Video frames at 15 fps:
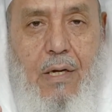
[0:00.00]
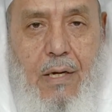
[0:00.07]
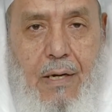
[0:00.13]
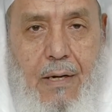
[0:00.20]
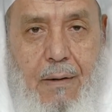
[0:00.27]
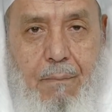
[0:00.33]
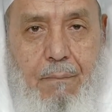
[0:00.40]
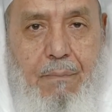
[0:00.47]

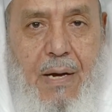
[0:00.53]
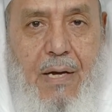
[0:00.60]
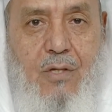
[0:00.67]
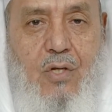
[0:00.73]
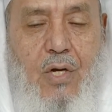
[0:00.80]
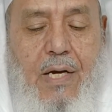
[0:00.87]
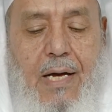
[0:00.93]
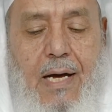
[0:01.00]
pay
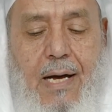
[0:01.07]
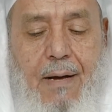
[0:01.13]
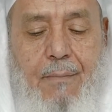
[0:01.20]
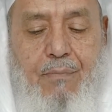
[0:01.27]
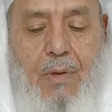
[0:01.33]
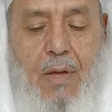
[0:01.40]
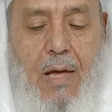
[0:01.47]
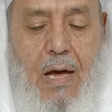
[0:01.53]
zakah
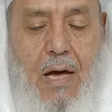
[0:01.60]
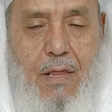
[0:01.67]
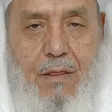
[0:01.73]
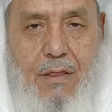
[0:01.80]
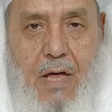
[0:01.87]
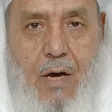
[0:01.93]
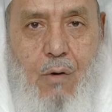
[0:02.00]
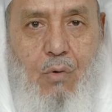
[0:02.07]

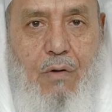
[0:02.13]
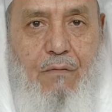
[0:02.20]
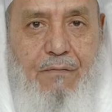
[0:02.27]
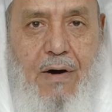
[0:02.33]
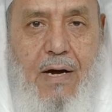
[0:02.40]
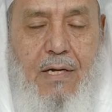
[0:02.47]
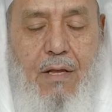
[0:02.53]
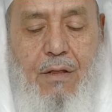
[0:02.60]
and they will
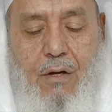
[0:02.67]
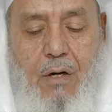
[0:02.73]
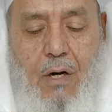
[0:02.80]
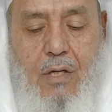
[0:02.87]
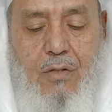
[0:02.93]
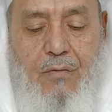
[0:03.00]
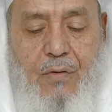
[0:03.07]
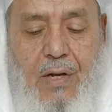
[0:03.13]
fight in the
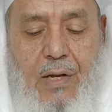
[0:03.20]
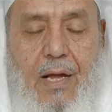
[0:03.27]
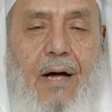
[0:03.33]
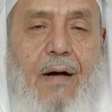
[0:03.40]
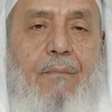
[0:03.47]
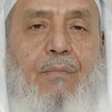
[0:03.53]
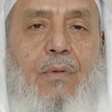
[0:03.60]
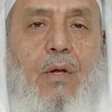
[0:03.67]
cause of
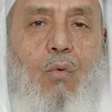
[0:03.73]
Allah